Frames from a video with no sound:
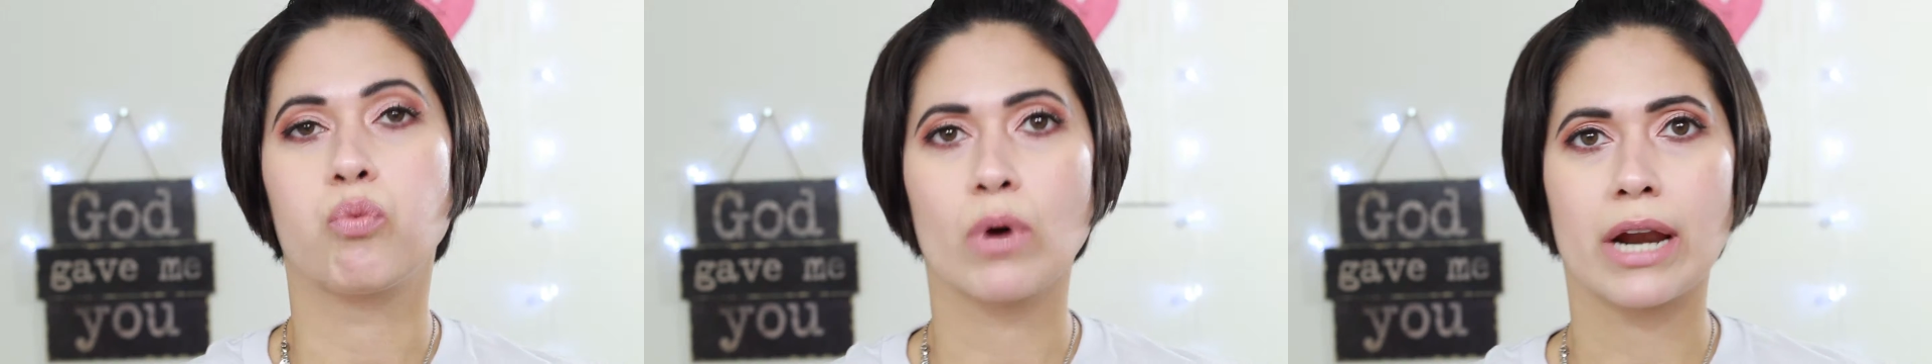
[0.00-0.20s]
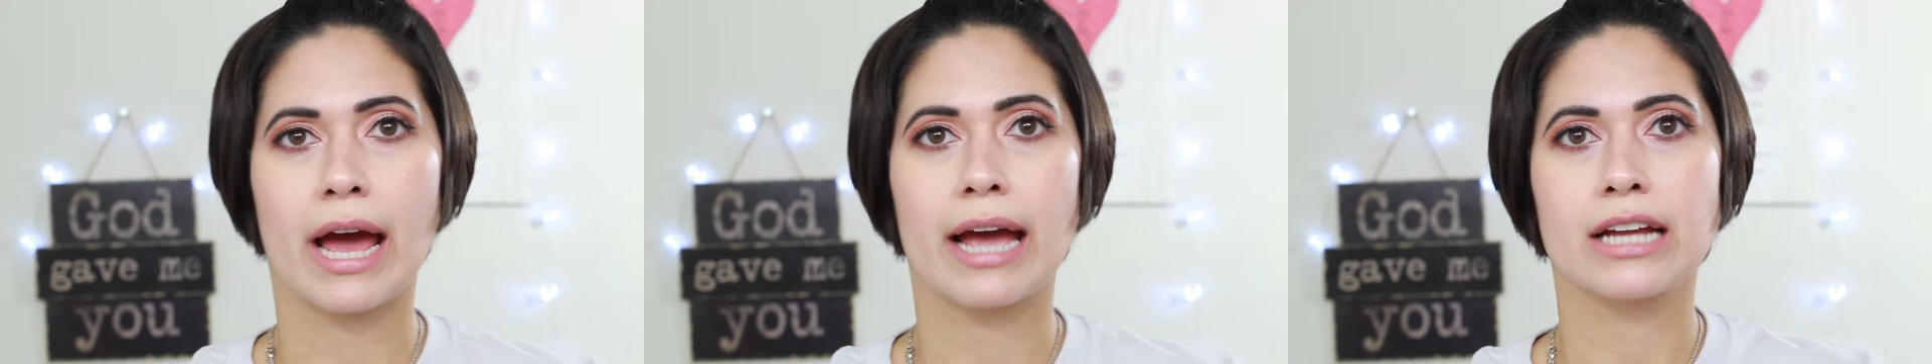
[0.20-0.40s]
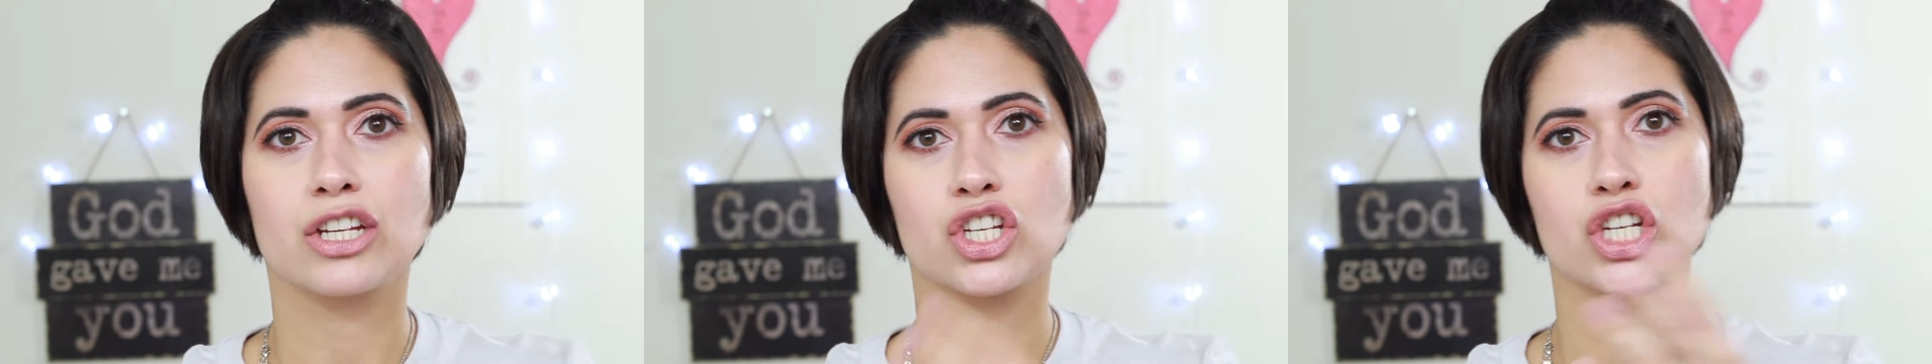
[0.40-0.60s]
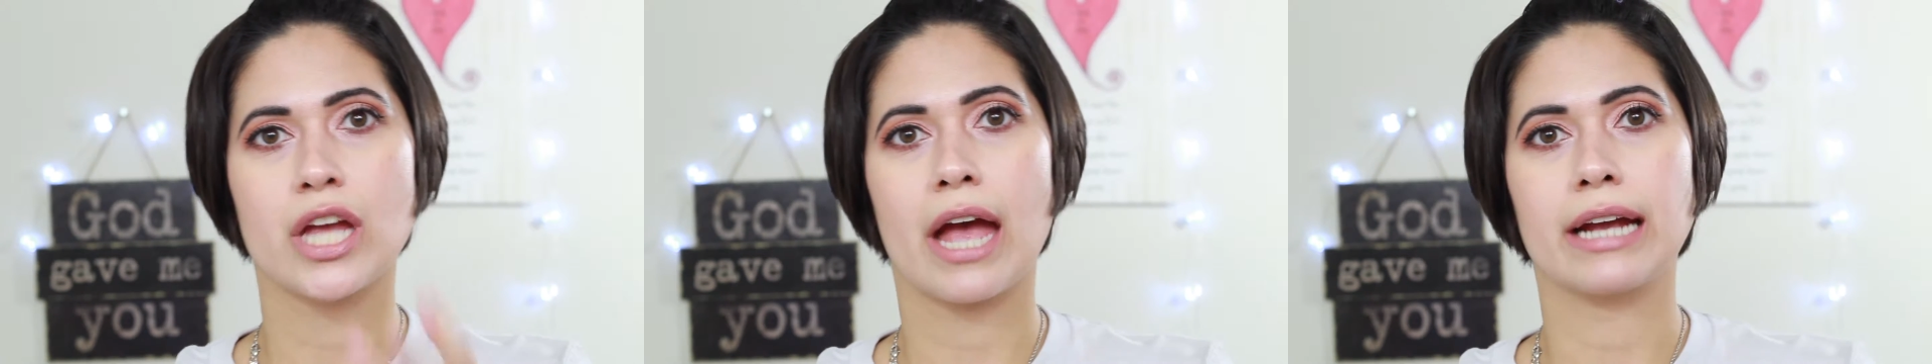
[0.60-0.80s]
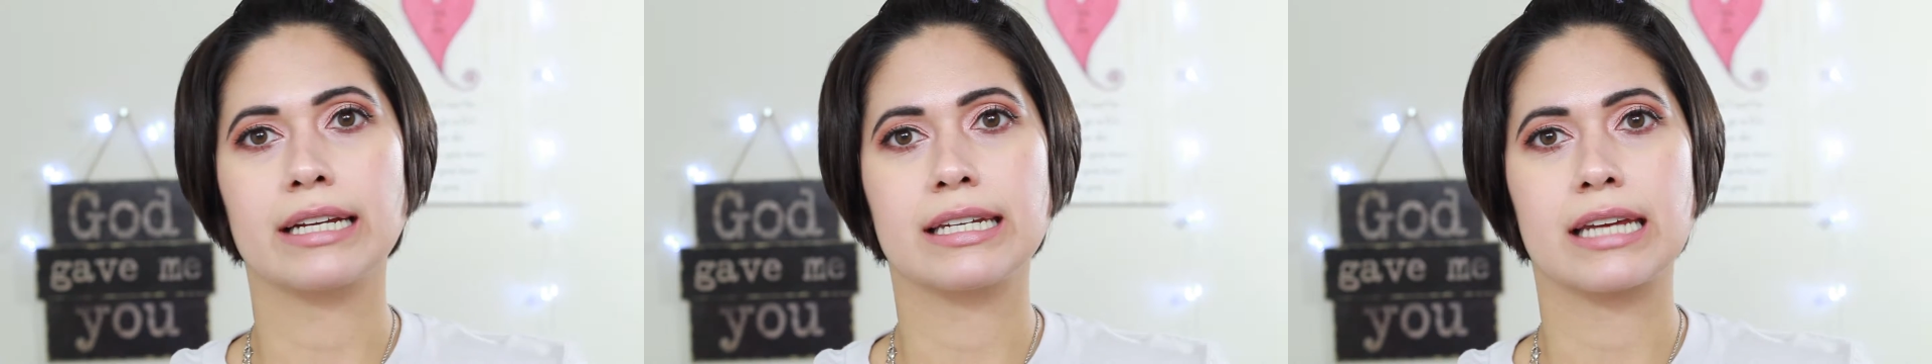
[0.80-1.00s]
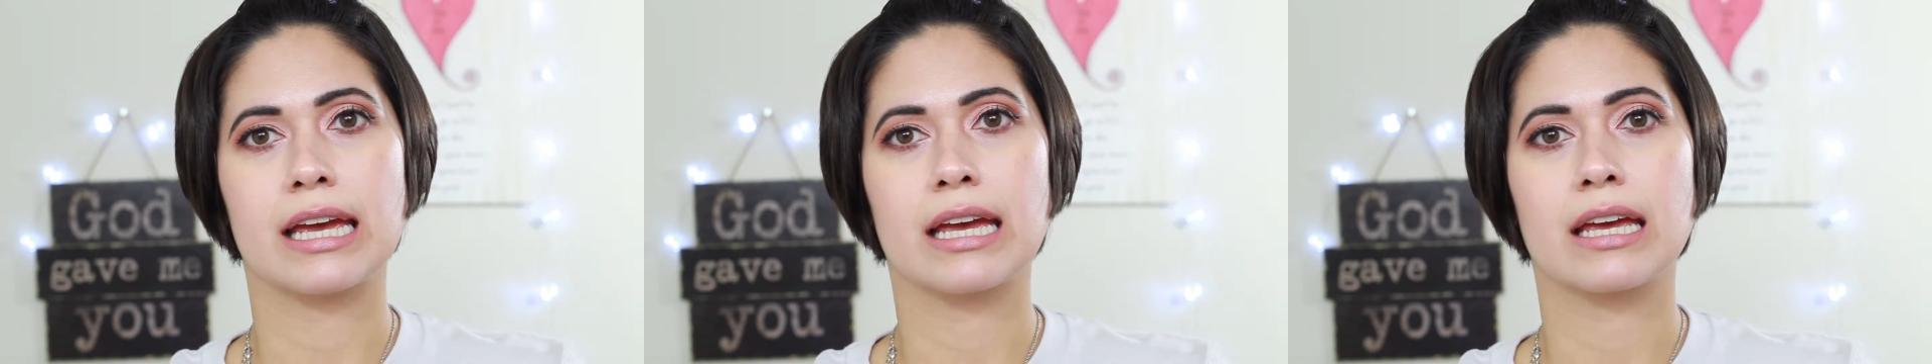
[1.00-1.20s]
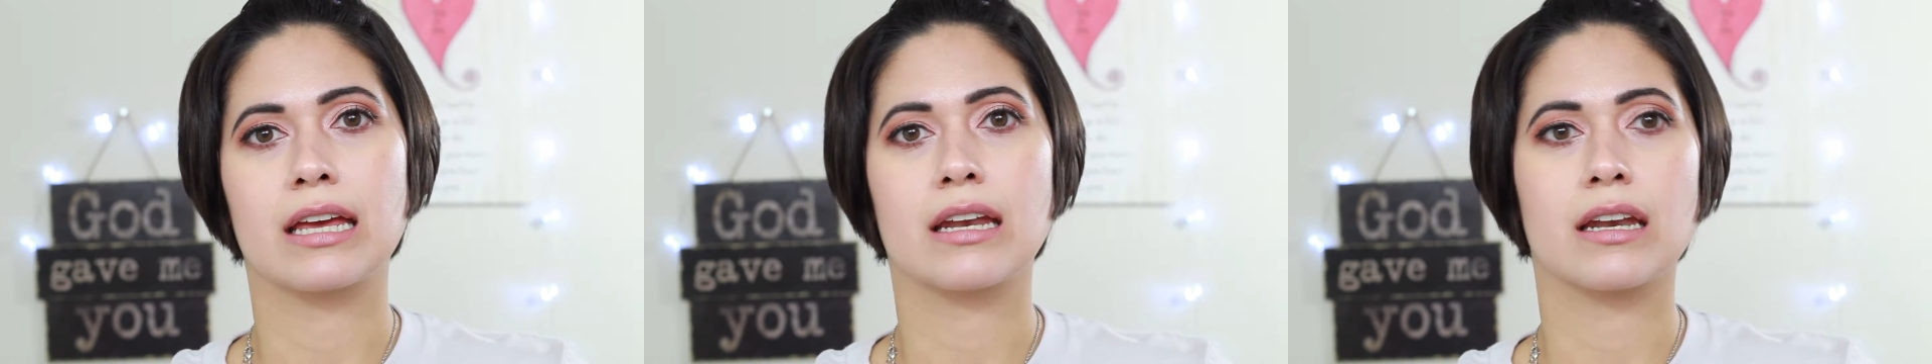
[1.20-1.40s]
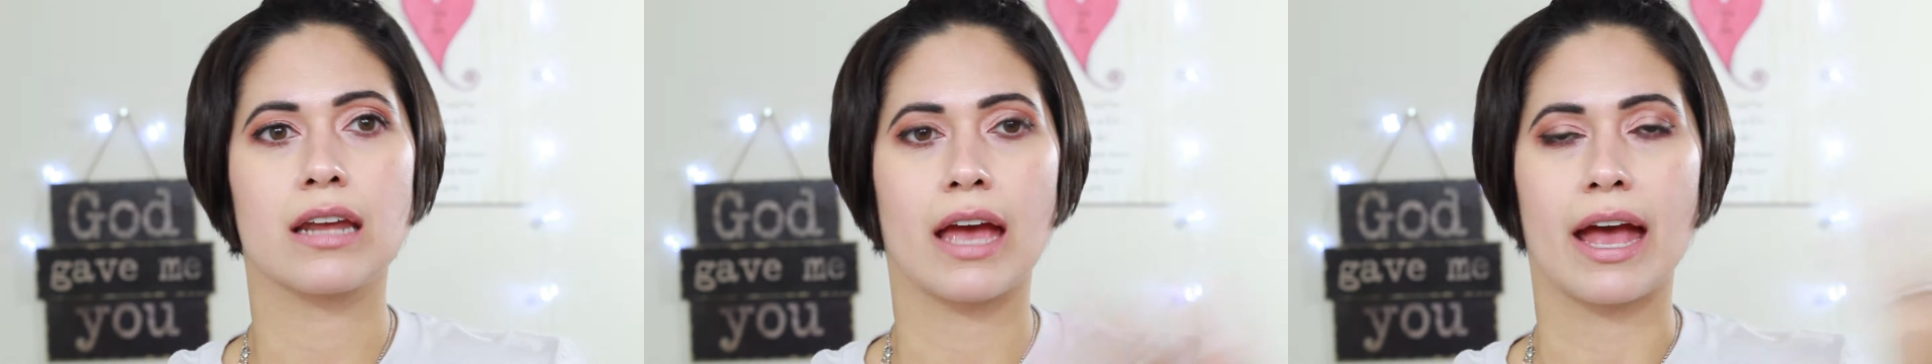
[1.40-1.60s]
When I checked
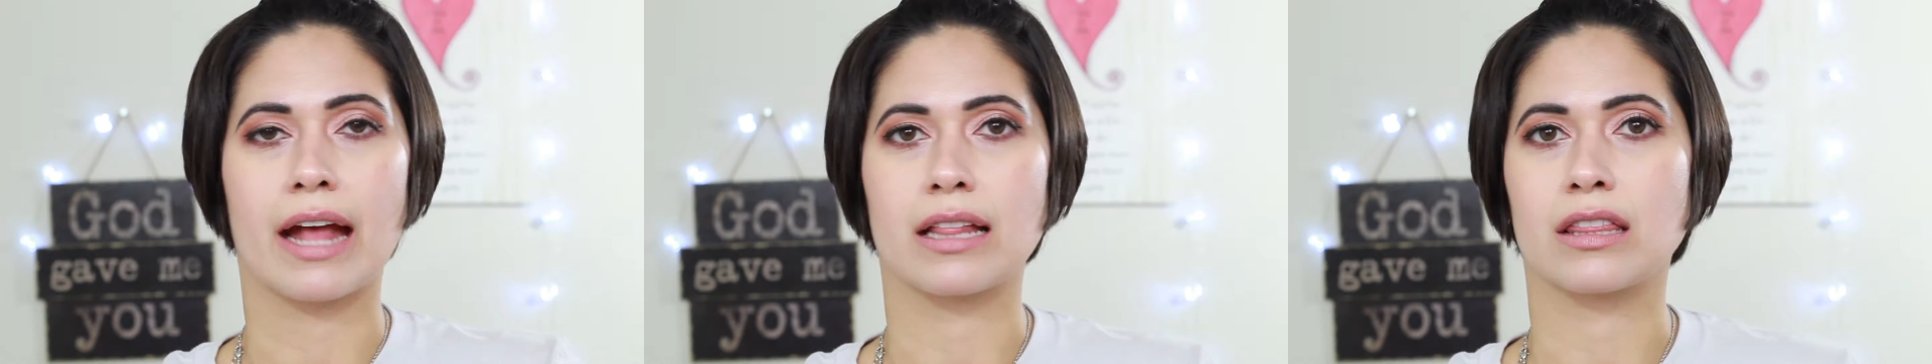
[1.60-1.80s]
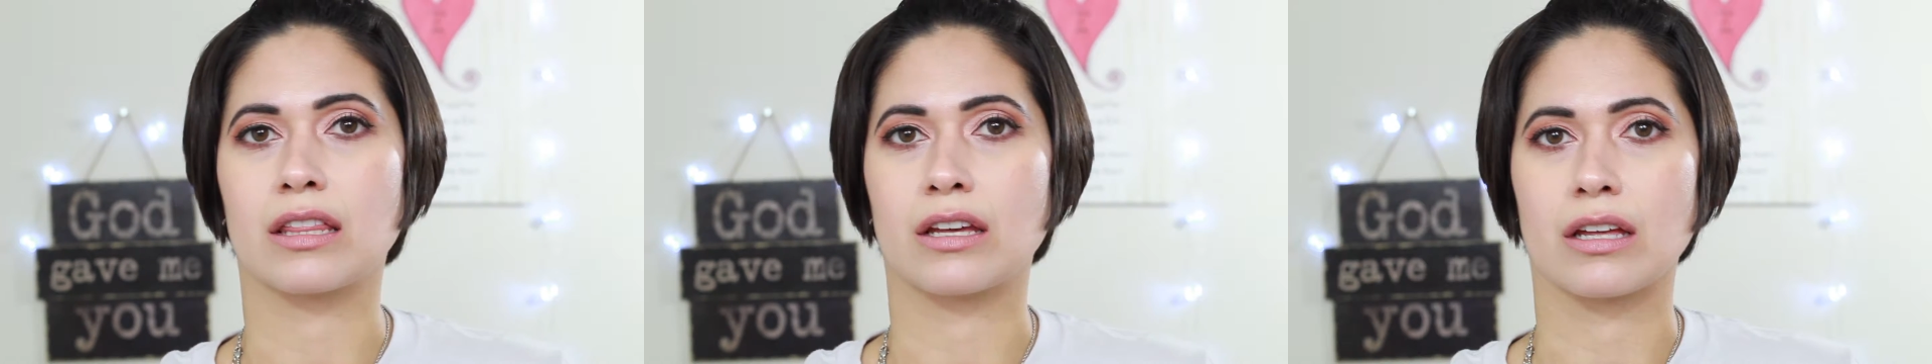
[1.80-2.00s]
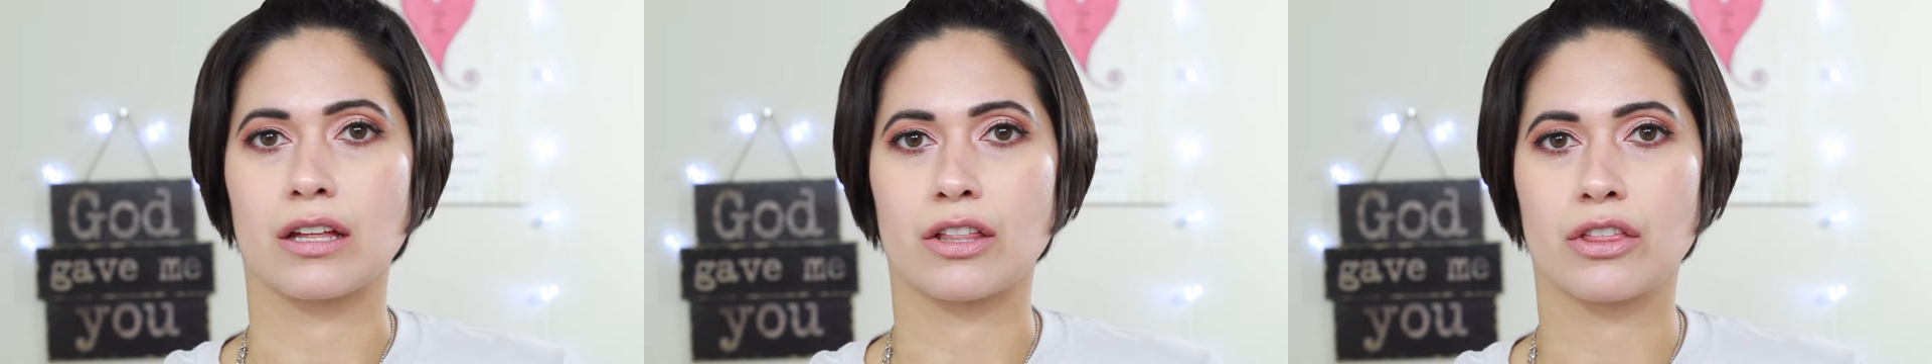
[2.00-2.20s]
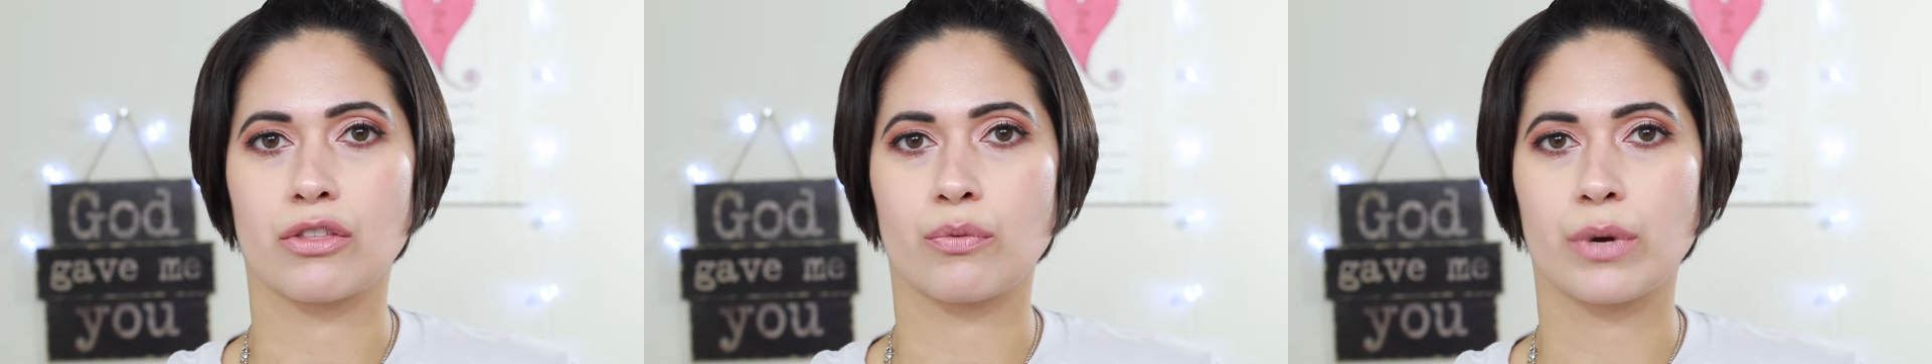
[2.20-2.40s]
in at the